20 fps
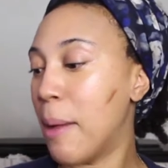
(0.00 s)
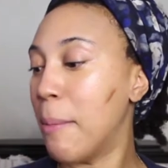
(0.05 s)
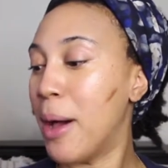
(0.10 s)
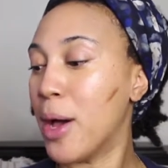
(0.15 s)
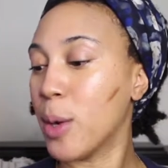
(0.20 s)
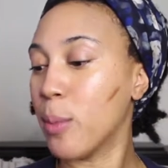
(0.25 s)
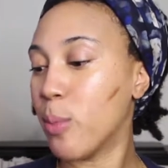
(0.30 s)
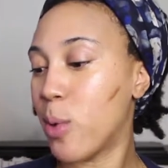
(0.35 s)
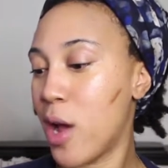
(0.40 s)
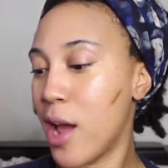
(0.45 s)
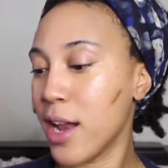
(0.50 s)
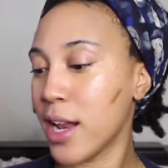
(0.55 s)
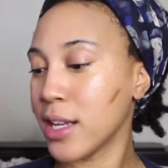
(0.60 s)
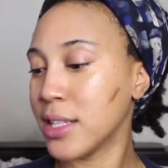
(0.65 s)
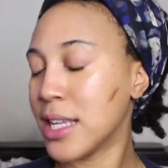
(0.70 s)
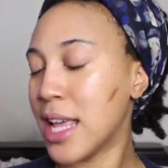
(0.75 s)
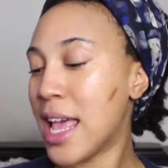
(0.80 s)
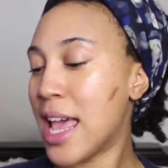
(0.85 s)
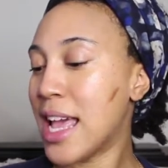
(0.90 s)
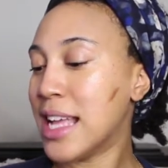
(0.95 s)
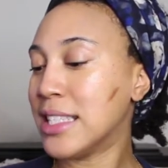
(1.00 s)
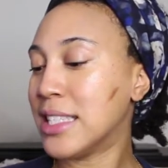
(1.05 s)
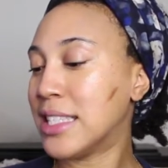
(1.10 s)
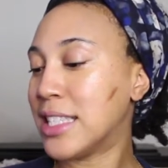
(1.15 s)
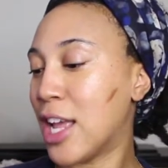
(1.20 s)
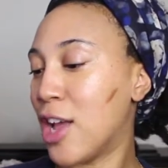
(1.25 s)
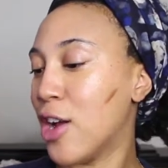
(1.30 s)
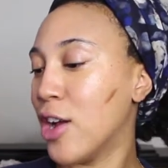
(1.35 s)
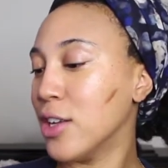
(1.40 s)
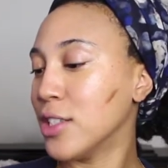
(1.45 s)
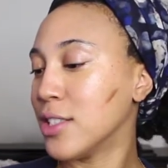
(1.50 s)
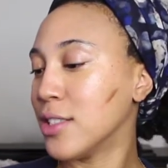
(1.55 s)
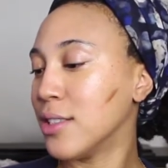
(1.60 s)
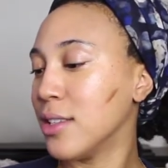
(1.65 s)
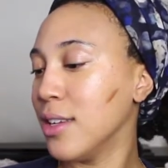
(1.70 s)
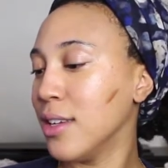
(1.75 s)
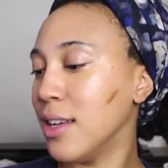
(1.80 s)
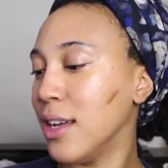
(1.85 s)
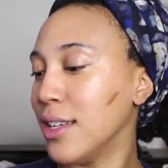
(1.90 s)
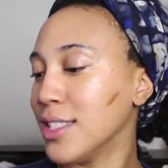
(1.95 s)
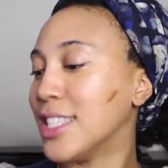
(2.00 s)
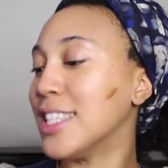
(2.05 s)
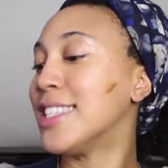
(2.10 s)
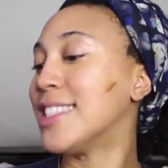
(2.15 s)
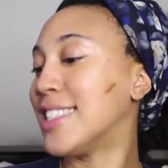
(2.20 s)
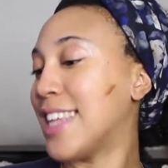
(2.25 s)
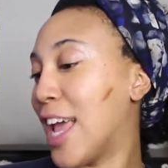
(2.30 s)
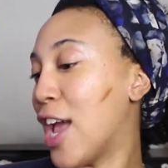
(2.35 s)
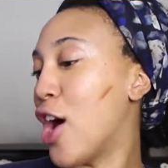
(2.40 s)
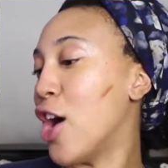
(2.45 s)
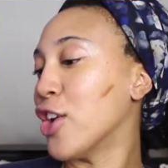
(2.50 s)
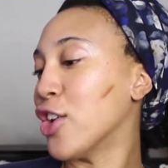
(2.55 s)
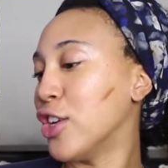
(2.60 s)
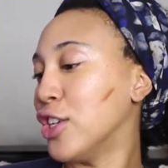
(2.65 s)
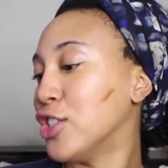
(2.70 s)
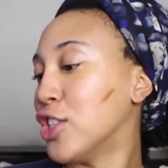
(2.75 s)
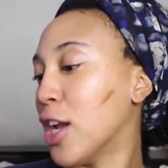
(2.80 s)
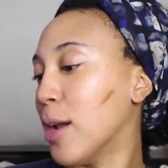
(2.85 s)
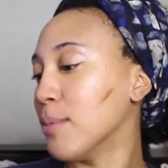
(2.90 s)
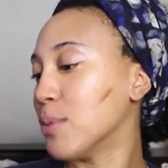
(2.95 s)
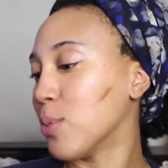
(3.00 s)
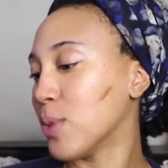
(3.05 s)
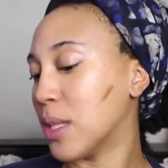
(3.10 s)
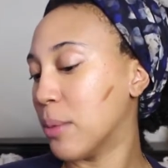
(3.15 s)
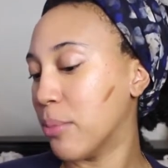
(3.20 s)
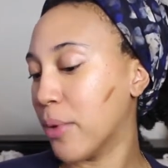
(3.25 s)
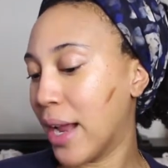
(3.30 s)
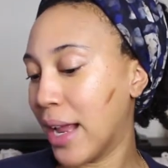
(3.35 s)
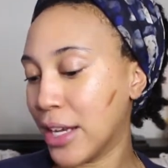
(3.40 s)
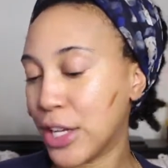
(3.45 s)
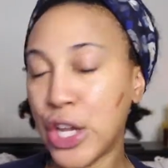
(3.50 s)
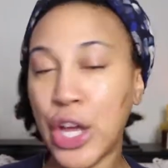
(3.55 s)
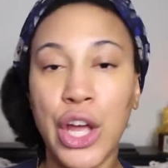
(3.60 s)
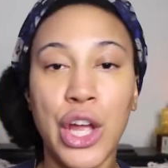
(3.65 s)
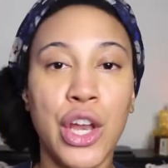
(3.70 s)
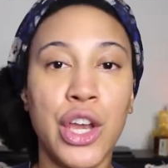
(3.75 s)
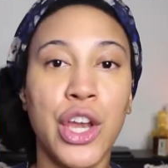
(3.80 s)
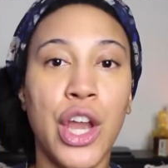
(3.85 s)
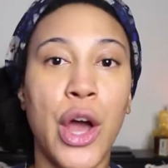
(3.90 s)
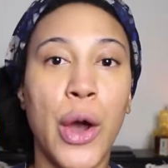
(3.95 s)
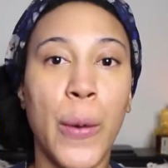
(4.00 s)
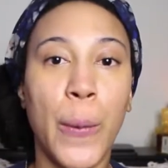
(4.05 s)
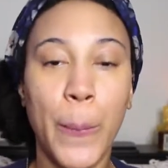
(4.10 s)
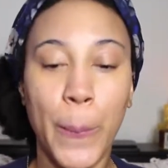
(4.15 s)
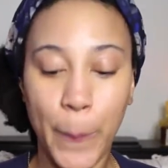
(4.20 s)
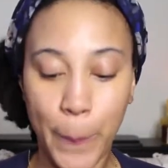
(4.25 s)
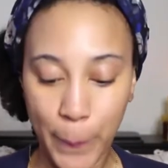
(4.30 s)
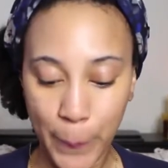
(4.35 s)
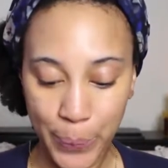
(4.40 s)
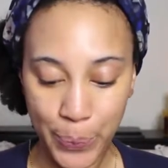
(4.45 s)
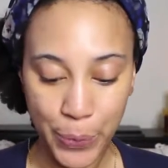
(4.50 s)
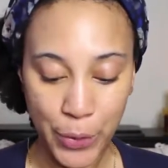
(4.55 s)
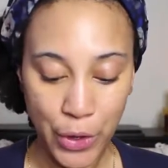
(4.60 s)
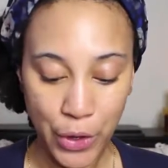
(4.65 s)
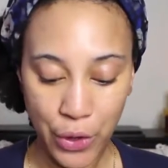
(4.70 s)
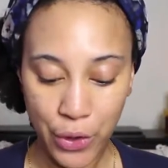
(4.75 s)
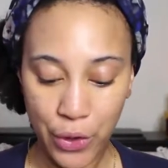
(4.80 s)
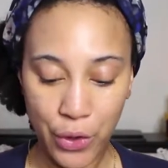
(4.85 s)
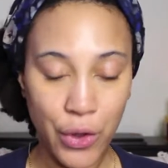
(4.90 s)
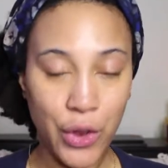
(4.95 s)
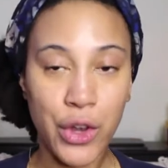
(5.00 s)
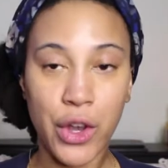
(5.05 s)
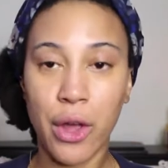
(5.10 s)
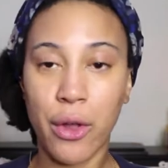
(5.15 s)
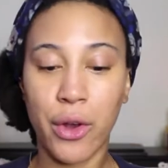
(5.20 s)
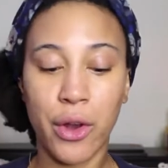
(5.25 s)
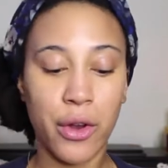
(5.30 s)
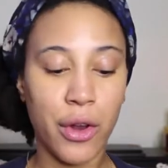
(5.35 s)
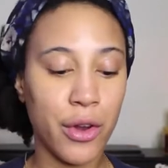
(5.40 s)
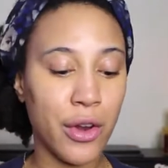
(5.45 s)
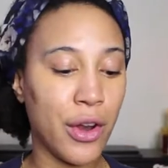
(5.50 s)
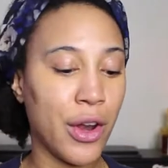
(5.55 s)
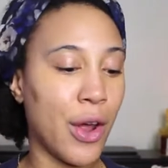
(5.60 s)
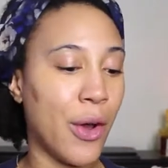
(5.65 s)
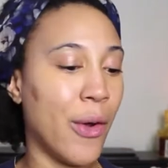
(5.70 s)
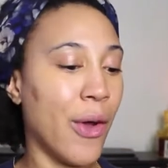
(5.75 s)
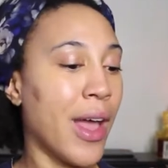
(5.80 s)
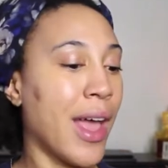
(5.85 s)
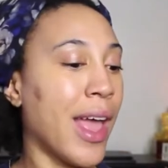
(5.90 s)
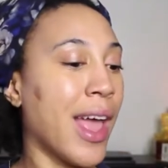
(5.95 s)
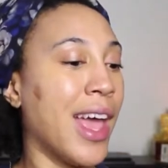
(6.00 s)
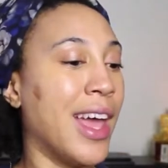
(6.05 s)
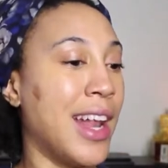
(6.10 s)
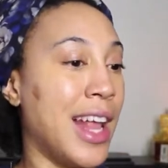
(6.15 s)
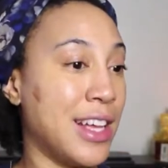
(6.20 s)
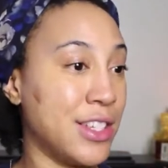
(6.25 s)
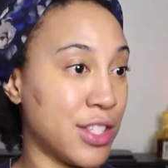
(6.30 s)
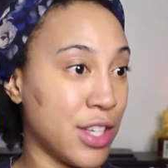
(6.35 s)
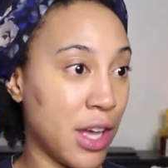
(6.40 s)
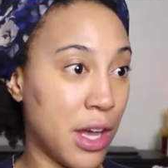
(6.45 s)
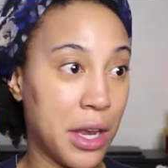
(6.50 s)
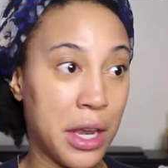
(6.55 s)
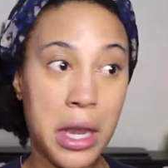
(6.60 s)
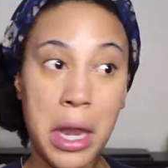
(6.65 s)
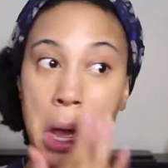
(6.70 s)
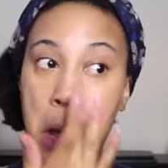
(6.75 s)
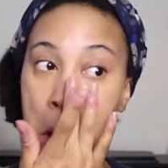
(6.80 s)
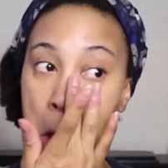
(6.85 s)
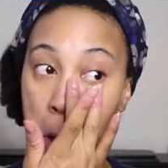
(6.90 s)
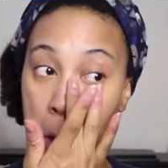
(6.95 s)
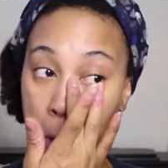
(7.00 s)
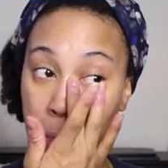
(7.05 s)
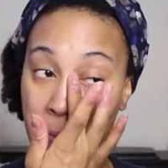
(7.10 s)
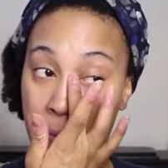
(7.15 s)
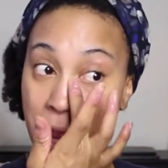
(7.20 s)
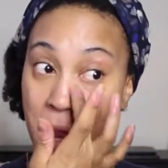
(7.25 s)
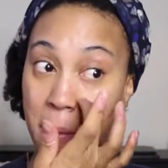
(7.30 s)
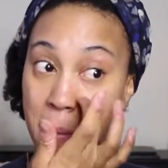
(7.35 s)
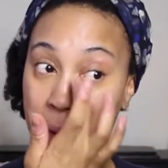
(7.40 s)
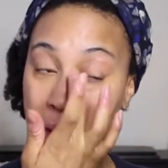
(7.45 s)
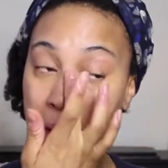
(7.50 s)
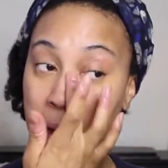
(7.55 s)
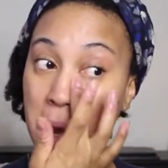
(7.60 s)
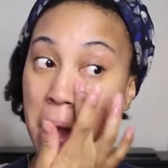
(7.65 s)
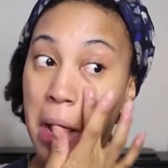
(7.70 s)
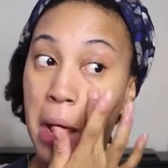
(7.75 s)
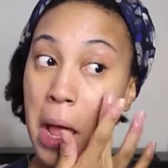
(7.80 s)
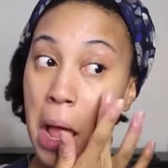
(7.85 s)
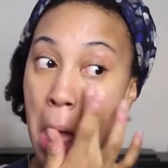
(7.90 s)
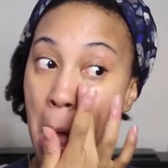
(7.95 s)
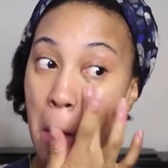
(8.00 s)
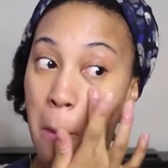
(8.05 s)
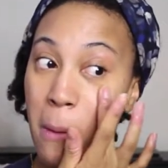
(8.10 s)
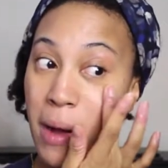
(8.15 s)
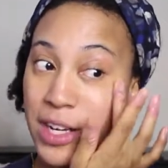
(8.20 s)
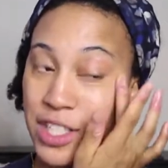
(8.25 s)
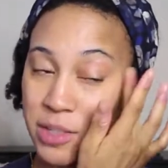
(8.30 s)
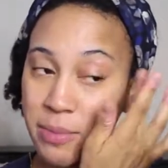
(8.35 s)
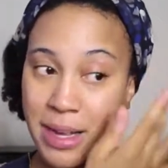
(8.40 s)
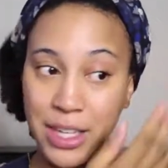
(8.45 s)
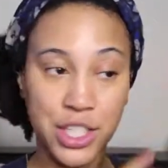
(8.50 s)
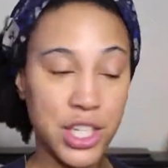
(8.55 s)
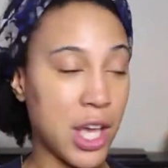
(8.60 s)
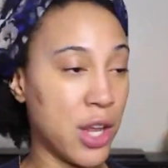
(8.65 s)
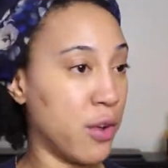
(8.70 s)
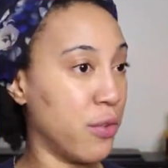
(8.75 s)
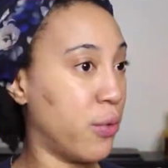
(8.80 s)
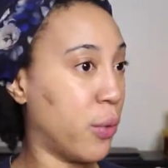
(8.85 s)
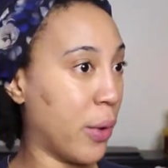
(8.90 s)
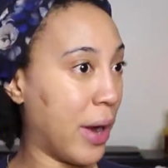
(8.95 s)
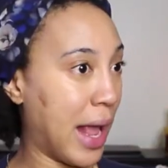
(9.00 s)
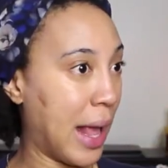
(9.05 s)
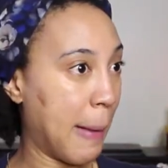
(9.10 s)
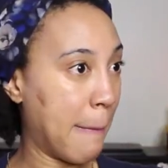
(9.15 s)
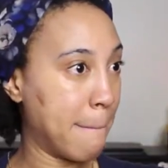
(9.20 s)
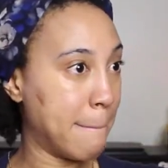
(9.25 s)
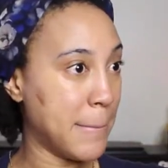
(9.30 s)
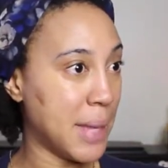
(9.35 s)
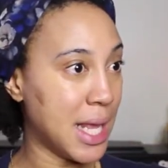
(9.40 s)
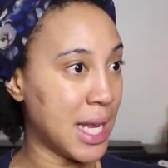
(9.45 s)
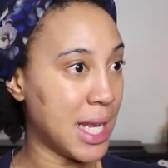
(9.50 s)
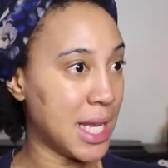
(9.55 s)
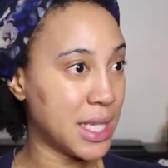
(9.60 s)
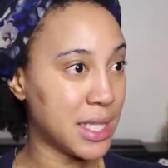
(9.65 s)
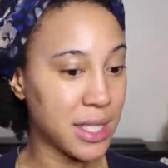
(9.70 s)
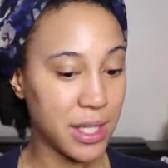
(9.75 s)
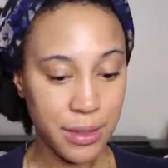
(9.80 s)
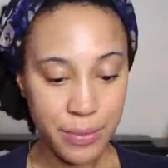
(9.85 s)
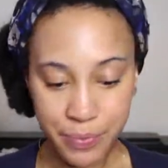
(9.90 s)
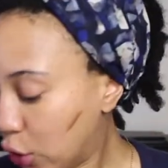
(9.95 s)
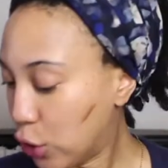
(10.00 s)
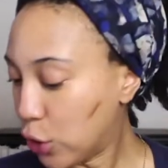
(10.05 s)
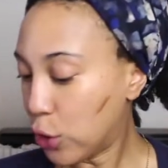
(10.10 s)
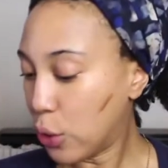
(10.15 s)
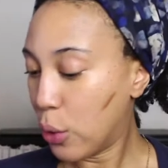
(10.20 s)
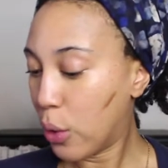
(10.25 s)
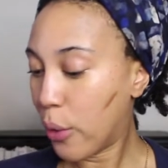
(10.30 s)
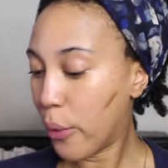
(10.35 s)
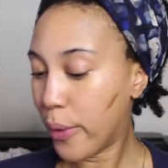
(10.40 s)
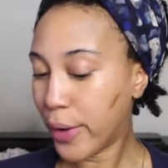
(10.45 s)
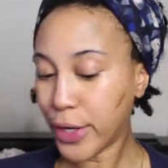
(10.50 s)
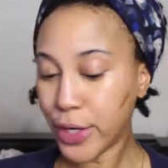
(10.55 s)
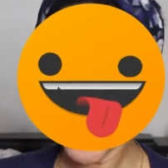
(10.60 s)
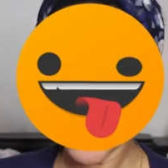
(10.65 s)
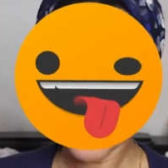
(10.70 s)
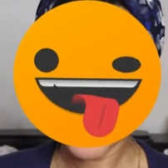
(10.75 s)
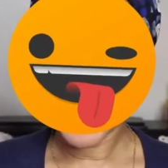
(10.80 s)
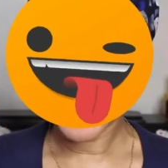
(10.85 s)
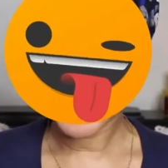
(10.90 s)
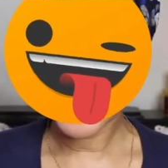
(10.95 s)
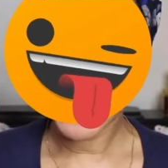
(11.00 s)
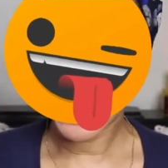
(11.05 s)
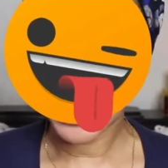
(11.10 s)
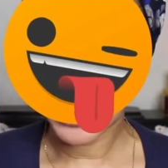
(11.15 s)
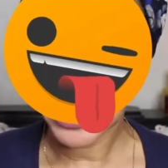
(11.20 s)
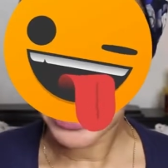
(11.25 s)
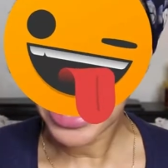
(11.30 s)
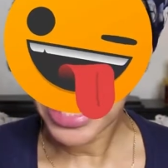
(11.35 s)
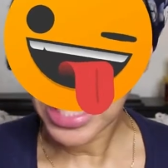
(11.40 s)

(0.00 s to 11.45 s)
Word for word: about a product and stay to stay on good terms with the brand? No. No, no, no, no, no. And as y'all know that I've been uh, watching my channel for a minute, you already know what the tea